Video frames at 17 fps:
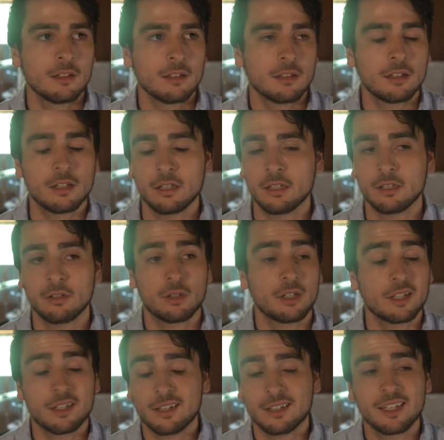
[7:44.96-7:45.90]
uh, well,
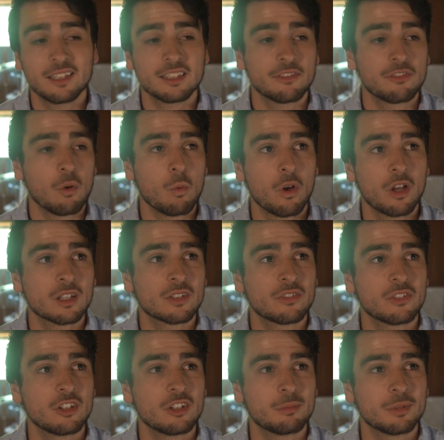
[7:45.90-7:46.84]
I guess if it works
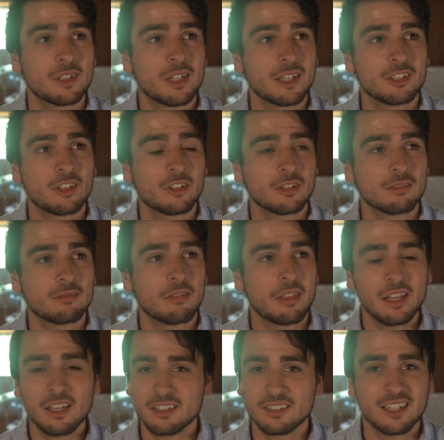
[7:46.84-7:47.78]
for you, but I don't
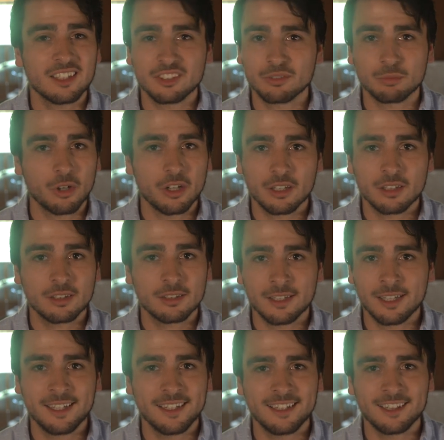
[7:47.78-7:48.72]
think it does work
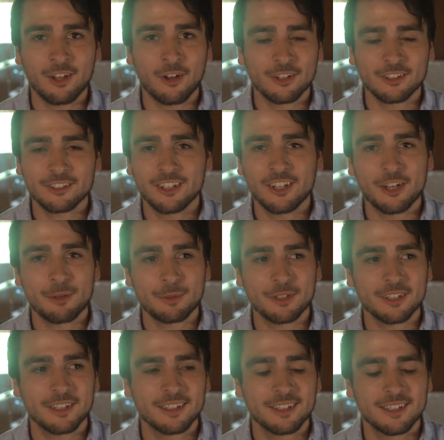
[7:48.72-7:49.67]
long term,
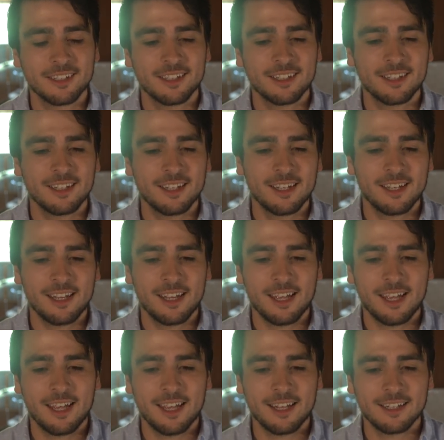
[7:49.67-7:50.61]
you know.
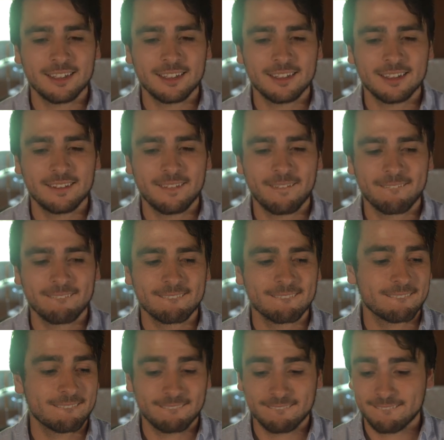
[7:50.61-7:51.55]
And
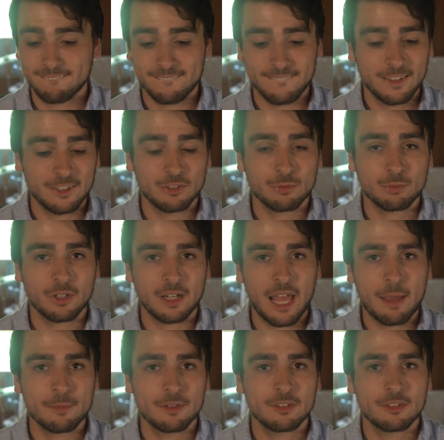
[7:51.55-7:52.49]
this is what
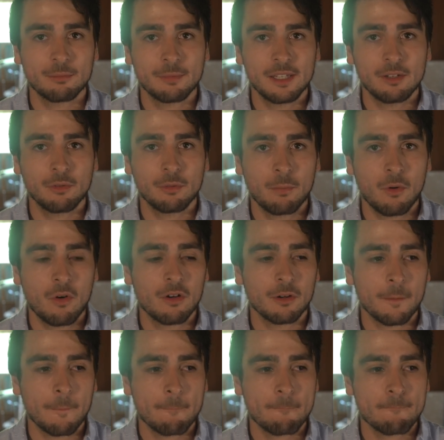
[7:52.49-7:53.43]
happened to me with
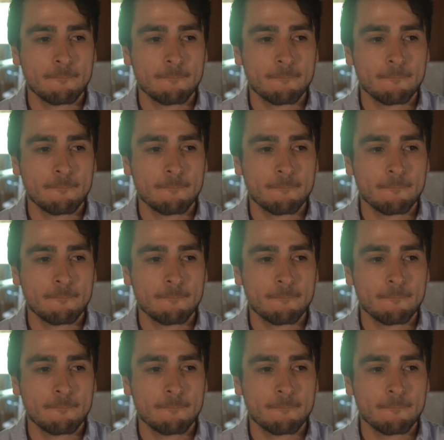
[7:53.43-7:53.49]
porn.